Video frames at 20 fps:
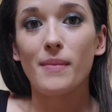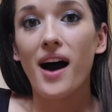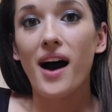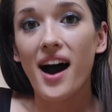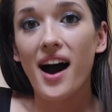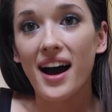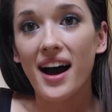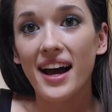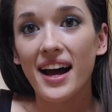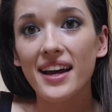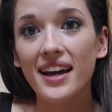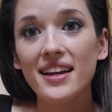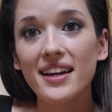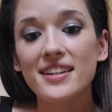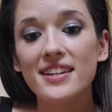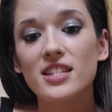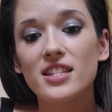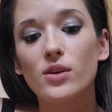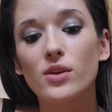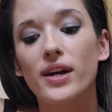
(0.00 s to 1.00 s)

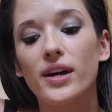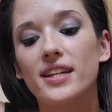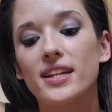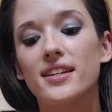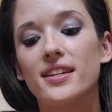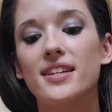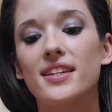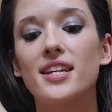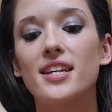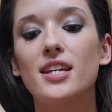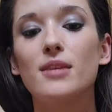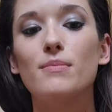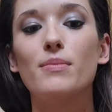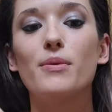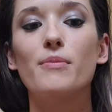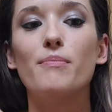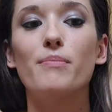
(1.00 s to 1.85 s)
high, so I can keep